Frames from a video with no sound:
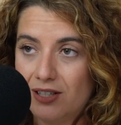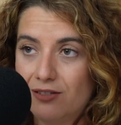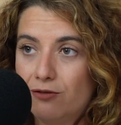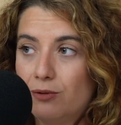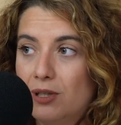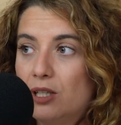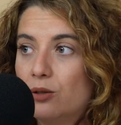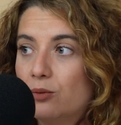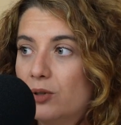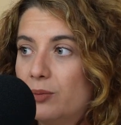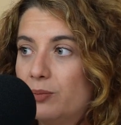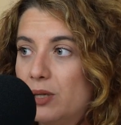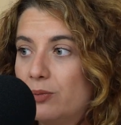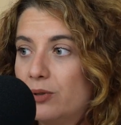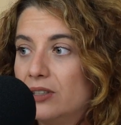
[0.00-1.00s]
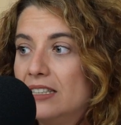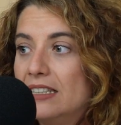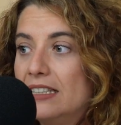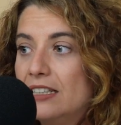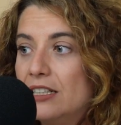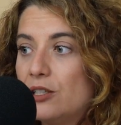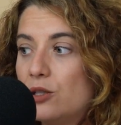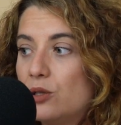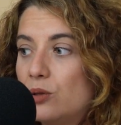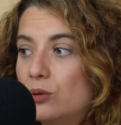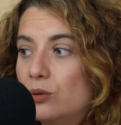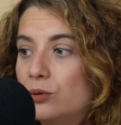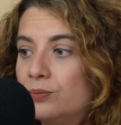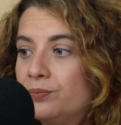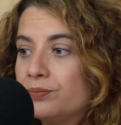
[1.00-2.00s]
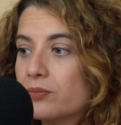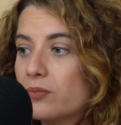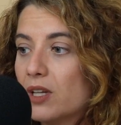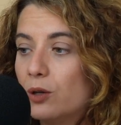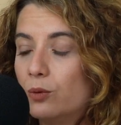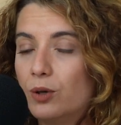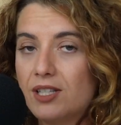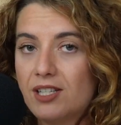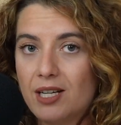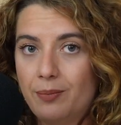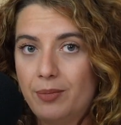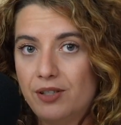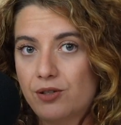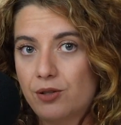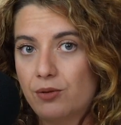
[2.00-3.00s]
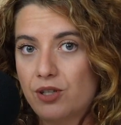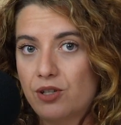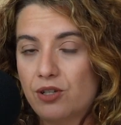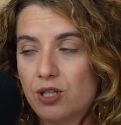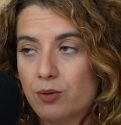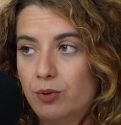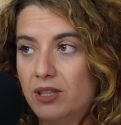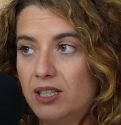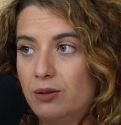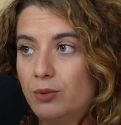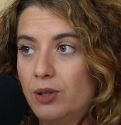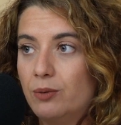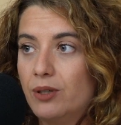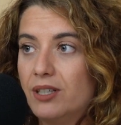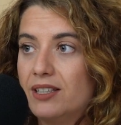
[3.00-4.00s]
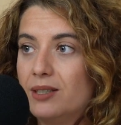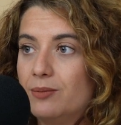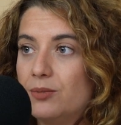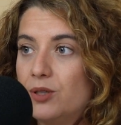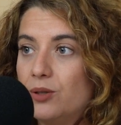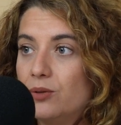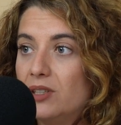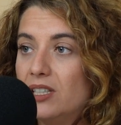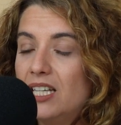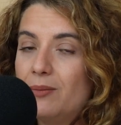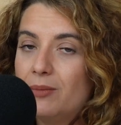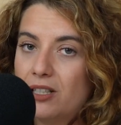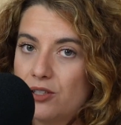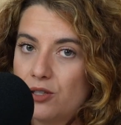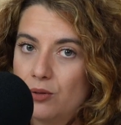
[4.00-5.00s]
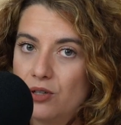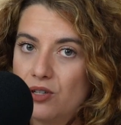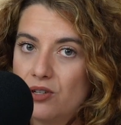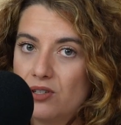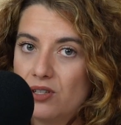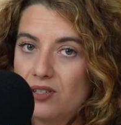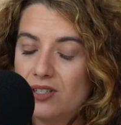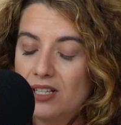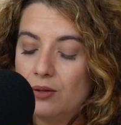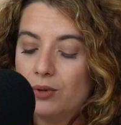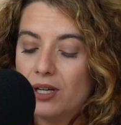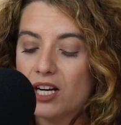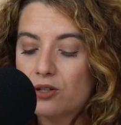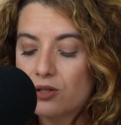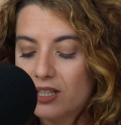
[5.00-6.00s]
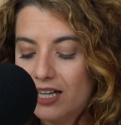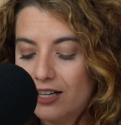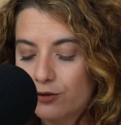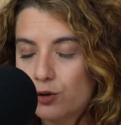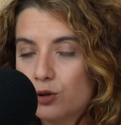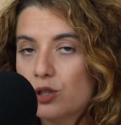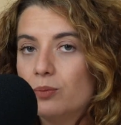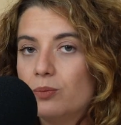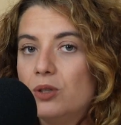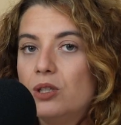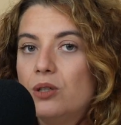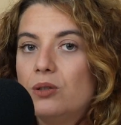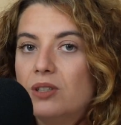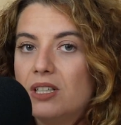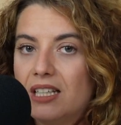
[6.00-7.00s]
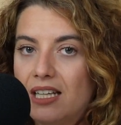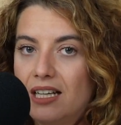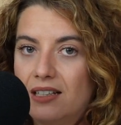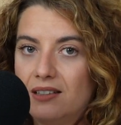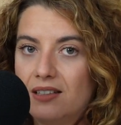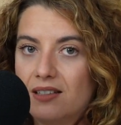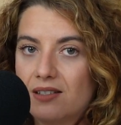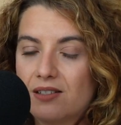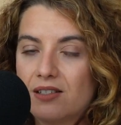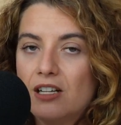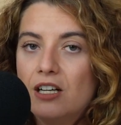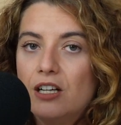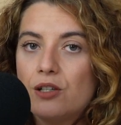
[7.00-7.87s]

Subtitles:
If we don't want people to WhatsApp us questions, but we want them to email us questions instead, we actually have to communicate this